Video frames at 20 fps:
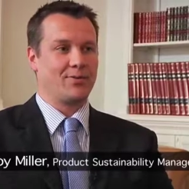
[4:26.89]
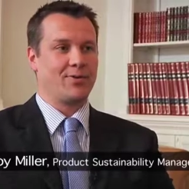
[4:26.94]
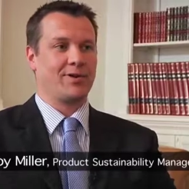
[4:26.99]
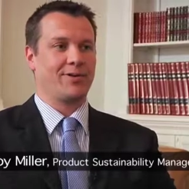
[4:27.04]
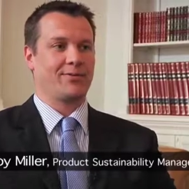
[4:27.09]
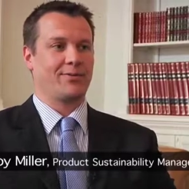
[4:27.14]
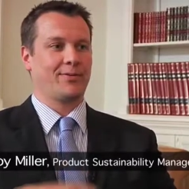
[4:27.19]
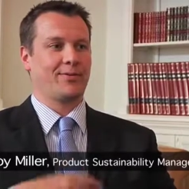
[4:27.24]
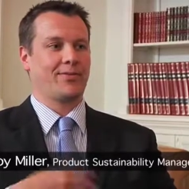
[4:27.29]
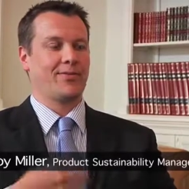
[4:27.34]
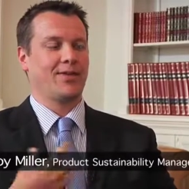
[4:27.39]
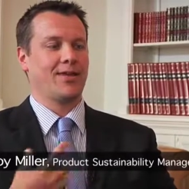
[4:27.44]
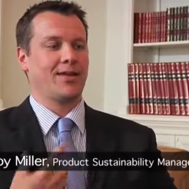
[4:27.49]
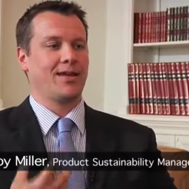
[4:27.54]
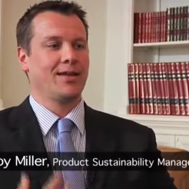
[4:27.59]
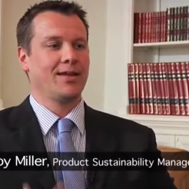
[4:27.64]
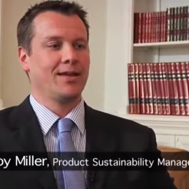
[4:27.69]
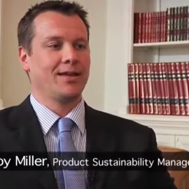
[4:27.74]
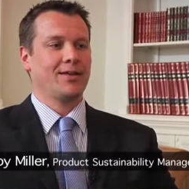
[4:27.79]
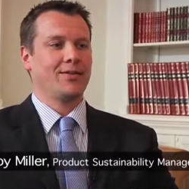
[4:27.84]
Whereas with the
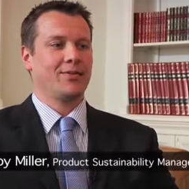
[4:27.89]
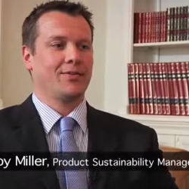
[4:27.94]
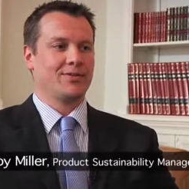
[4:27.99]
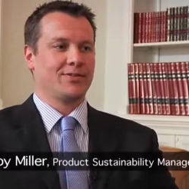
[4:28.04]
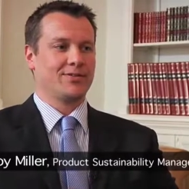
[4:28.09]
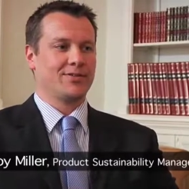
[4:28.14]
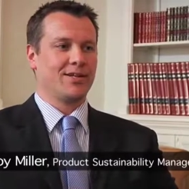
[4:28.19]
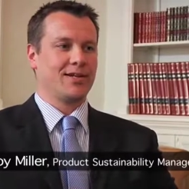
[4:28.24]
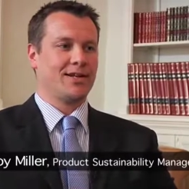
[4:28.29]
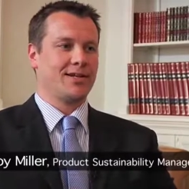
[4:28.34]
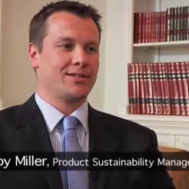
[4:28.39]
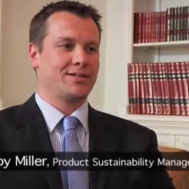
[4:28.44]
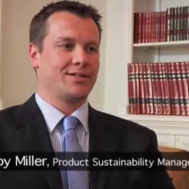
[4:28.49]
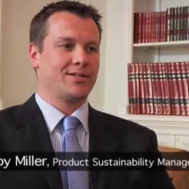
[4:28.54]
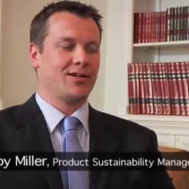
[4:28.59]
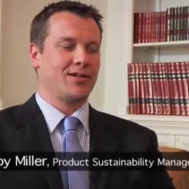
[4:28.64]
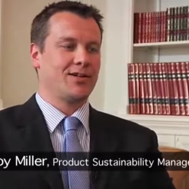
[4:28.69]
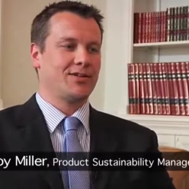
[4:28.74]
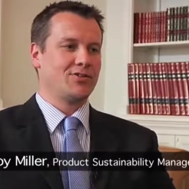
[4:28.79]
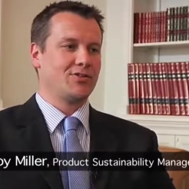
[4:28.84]
with the SIN list,
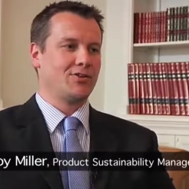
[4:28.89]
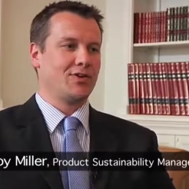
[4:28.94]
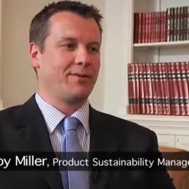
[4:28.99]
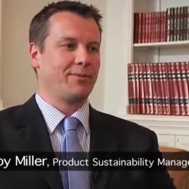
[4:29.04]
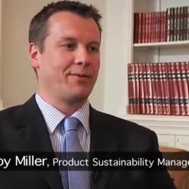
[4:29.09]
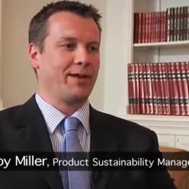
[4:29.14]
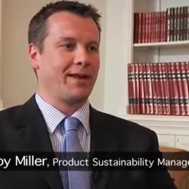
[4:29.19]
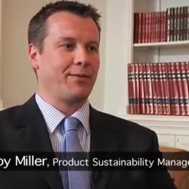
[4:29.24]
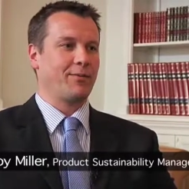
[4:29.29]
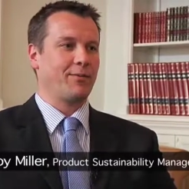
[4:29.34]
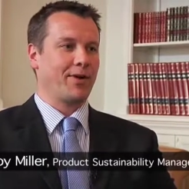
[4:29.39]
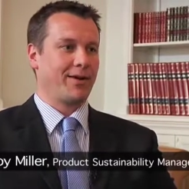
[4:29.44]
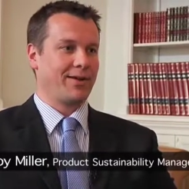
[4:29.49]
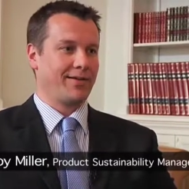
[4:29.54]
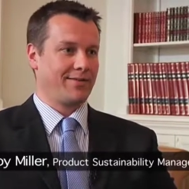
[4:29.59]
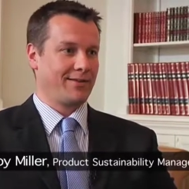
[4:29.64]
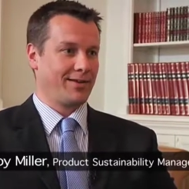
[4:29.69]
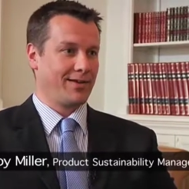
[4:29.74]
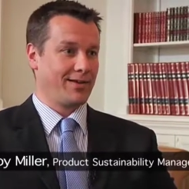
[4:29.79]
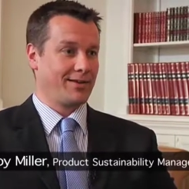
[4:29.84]
at least eliminate one
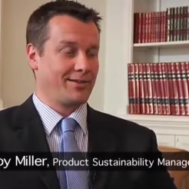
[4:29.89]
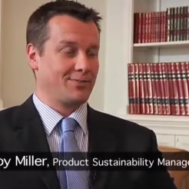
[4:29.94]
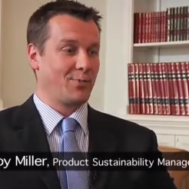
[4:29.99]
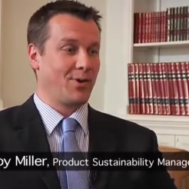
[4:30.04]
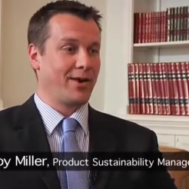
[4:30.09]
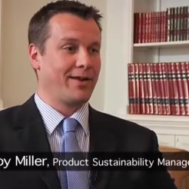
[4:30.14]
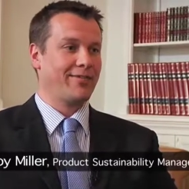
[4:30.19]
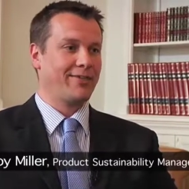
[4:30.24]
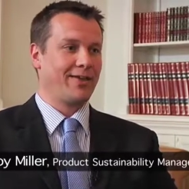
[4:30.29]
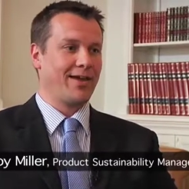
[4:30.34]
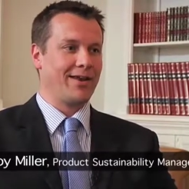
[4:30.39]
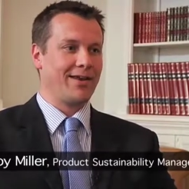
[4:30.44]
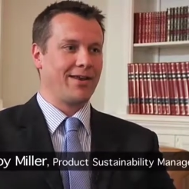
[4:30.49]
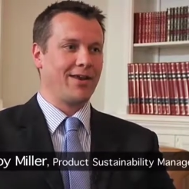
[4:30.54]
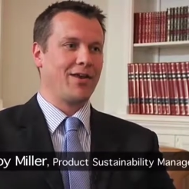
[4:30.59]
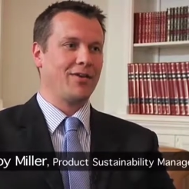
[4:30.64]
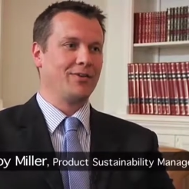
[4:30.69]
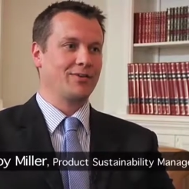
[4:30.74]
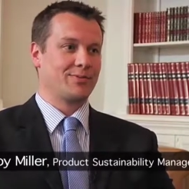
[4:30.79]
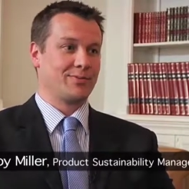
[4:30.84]
of at least one of the
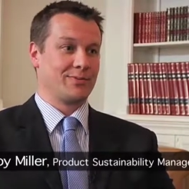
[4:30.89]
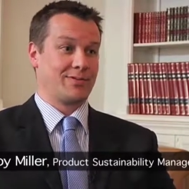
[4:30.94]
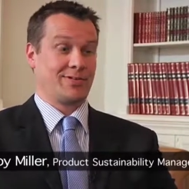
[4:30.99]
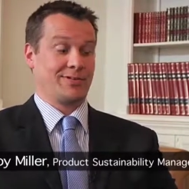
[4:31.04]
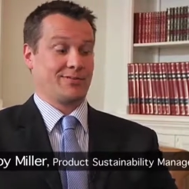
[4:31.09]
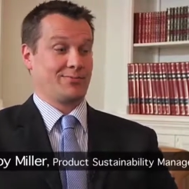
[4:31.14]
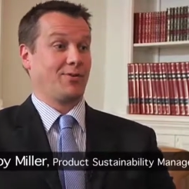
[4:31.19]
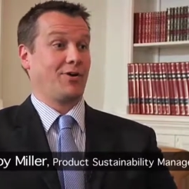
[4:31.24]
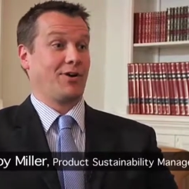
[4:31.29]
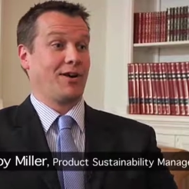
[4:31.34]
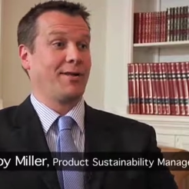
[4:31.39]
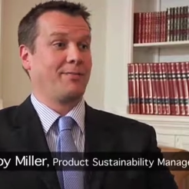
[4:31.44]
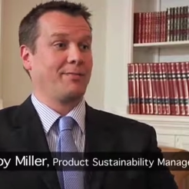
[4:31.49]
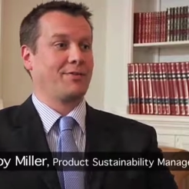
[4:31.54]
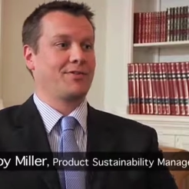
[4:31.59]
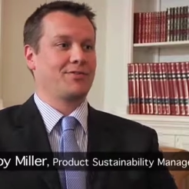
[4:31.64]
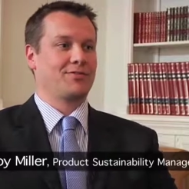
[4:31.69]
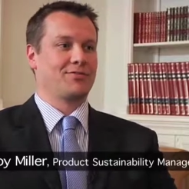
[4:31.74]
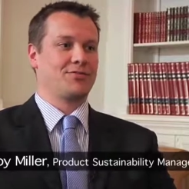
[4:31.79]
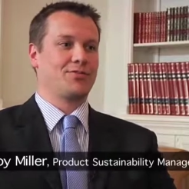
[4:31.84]
unknowns, which is what
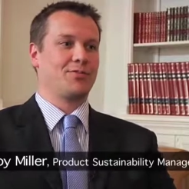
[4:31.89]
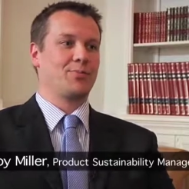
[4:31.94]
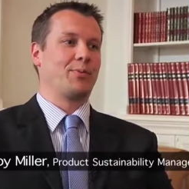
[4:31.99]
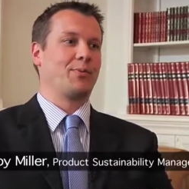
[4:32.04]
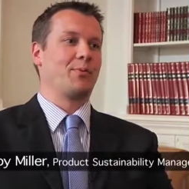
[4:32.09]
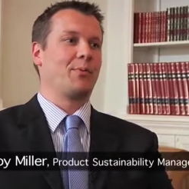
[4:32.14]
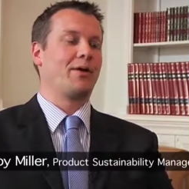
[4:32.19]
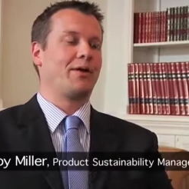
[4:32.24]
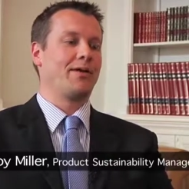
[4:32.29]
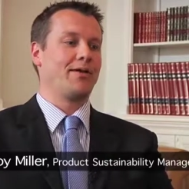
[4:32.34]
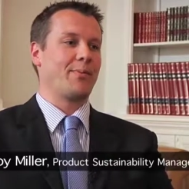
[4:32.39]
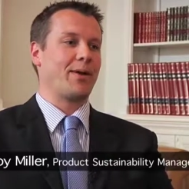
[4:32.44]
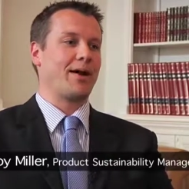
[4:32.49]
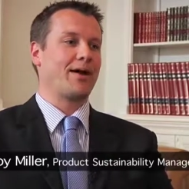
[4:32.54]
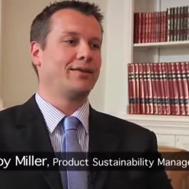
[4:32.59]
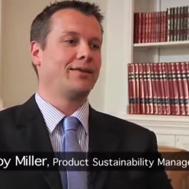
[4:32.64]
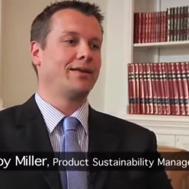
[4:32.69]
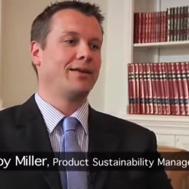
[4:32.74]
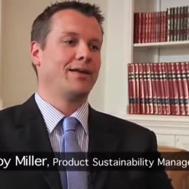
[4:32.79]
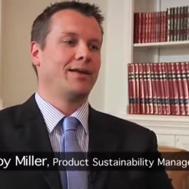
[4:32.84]
chemicals we should be worried
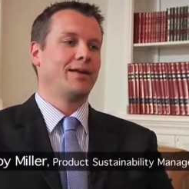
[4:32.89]
about,